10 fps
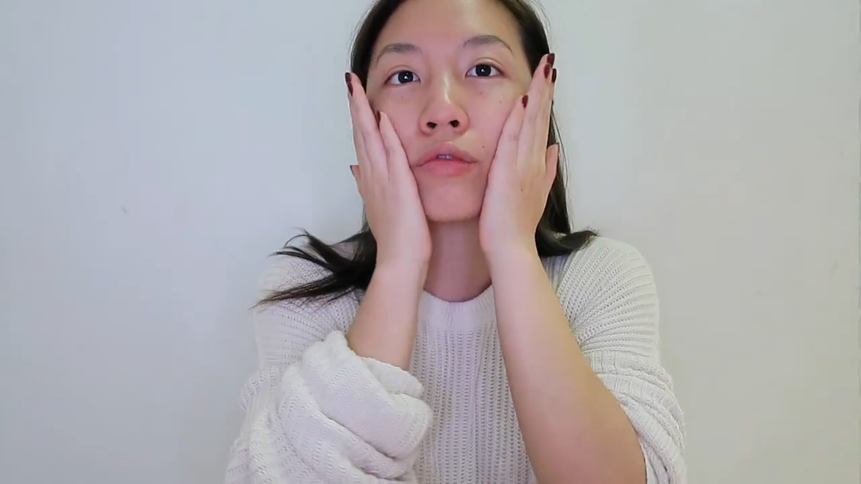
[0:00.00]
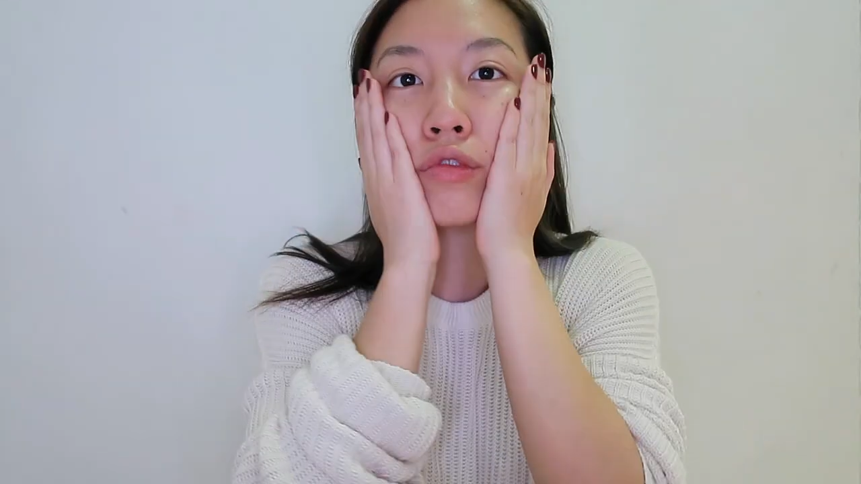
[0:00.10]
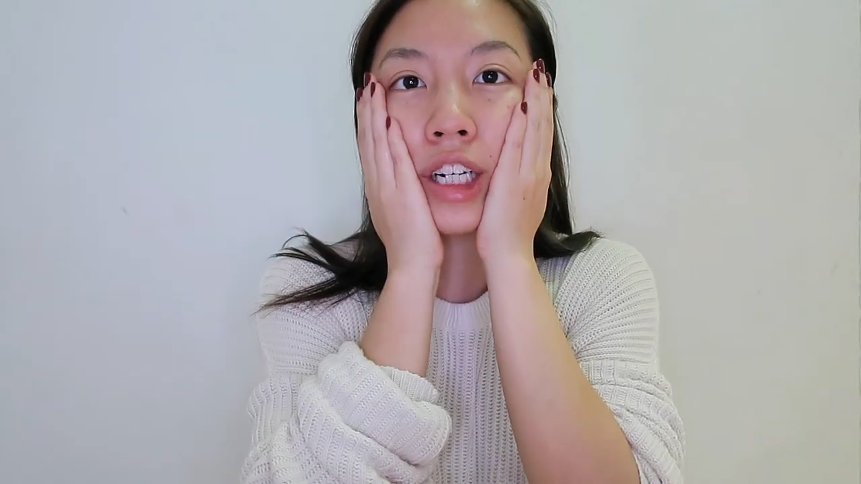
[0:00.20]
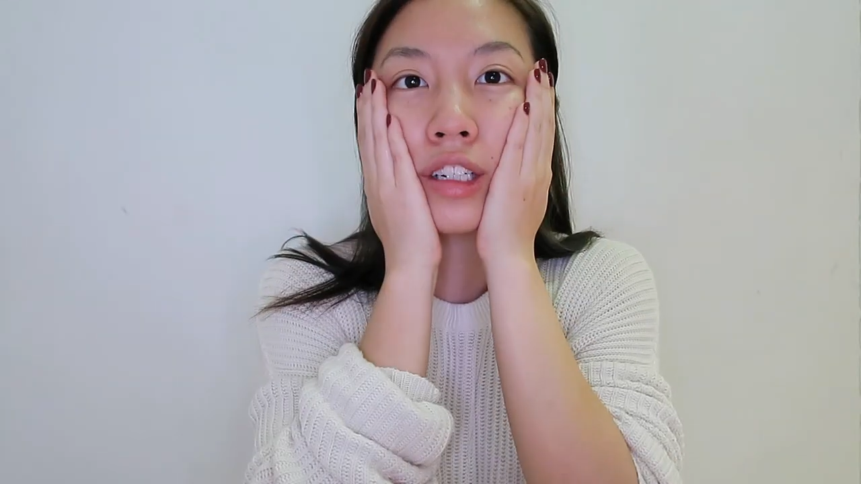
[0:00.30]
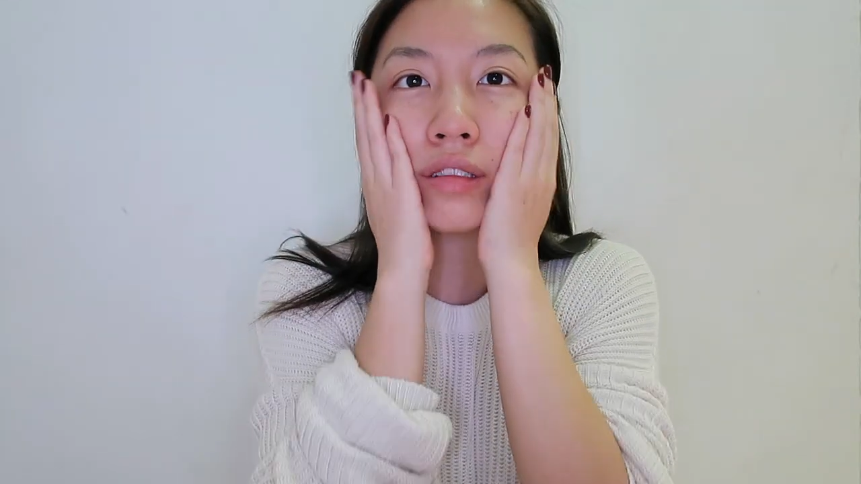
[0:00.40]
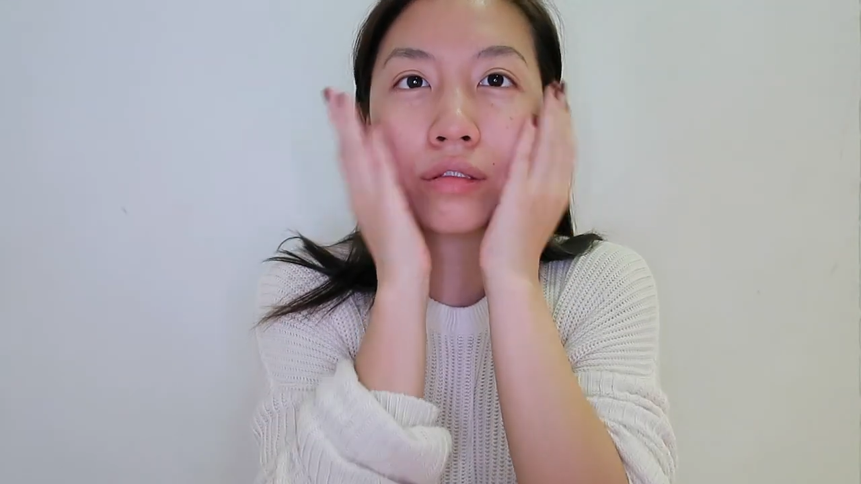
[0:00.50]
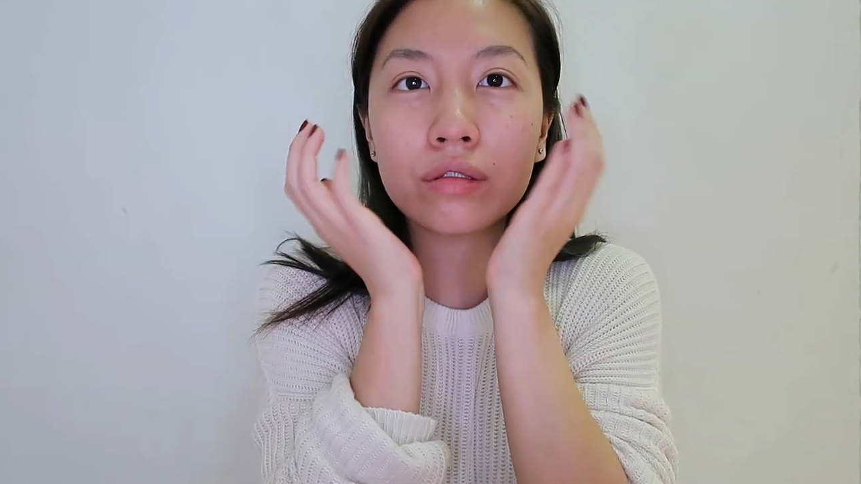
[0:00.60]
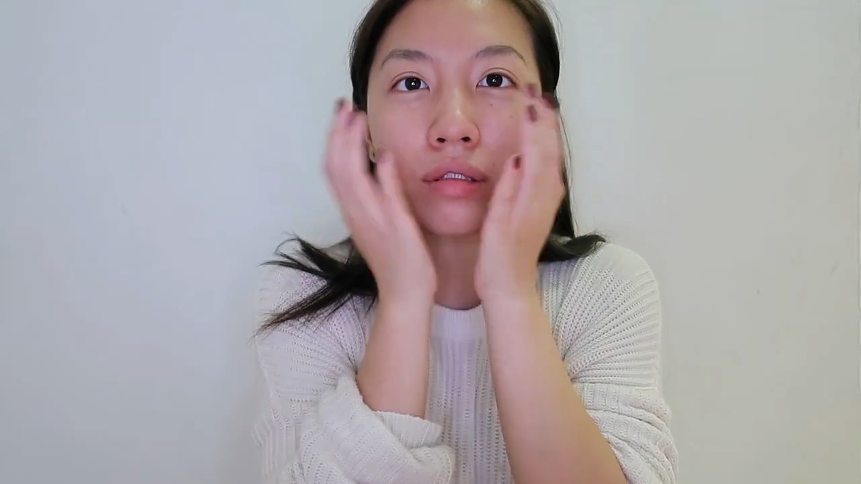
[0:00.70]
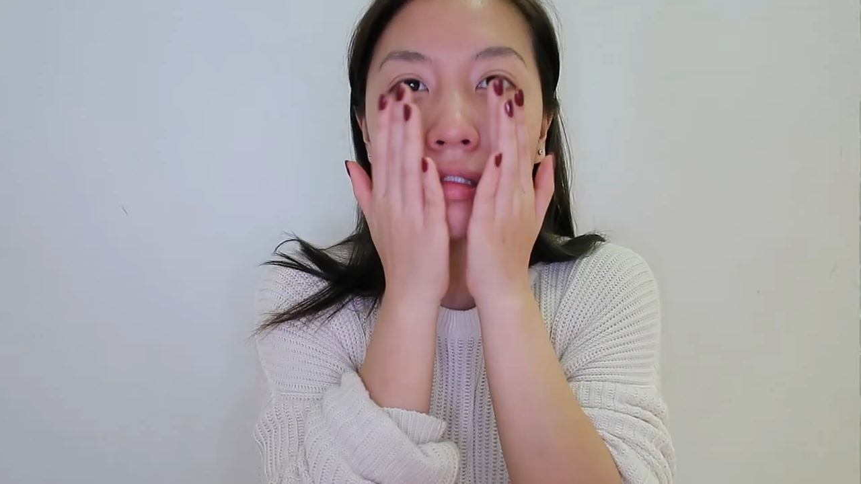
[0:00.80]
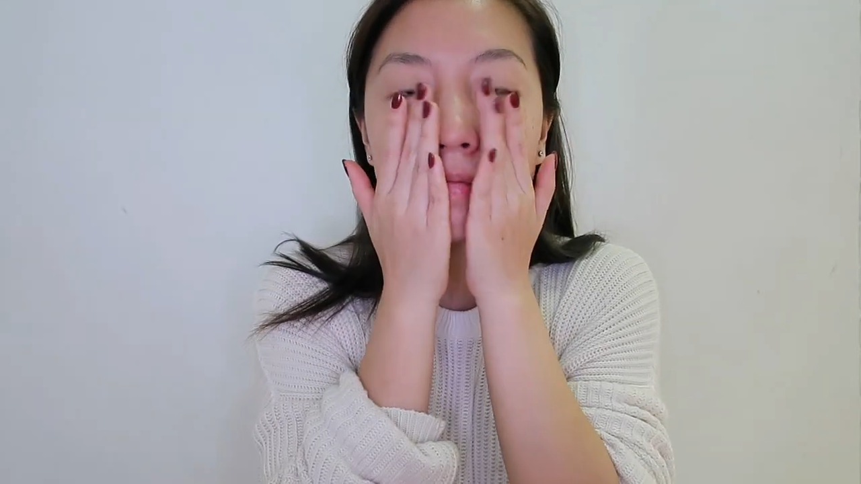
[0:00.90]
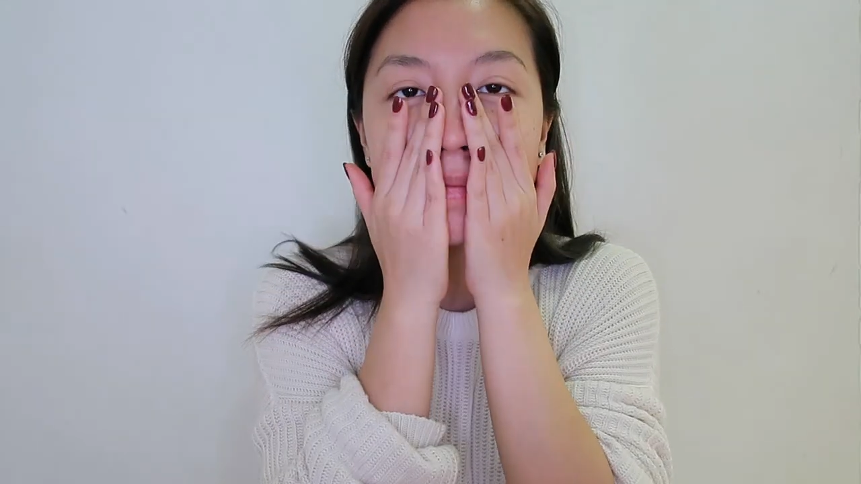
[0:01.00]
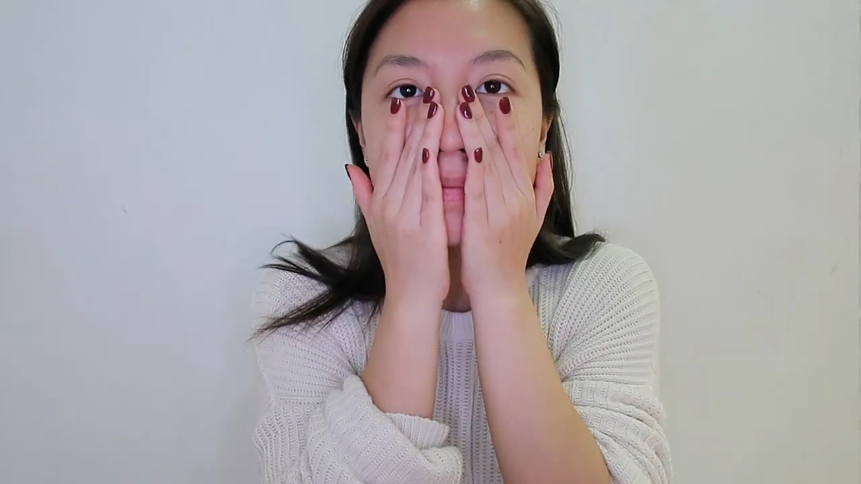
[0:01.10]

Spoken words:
freckles,